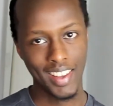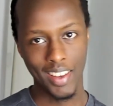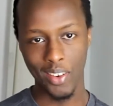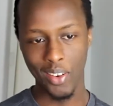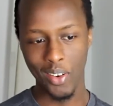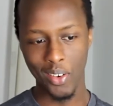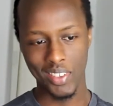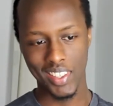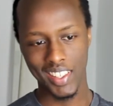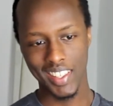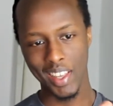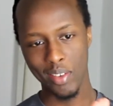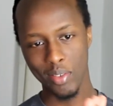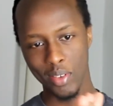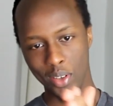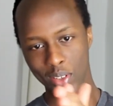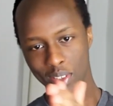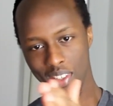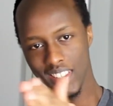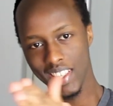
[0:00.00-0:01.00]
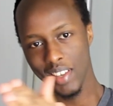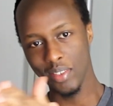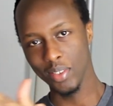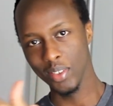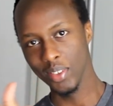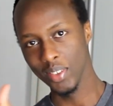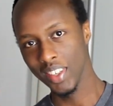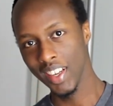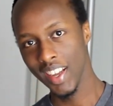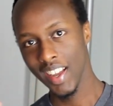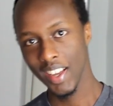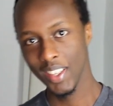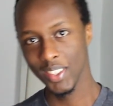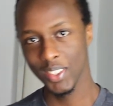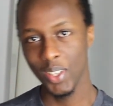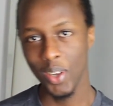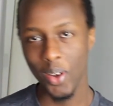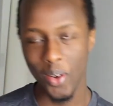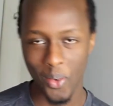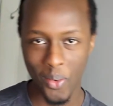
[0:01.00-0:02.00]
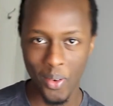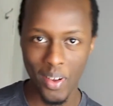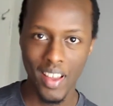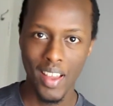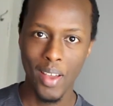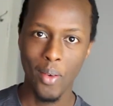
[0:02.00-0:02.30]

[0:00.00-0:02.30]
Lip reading: Go to the devil, go to the devil. So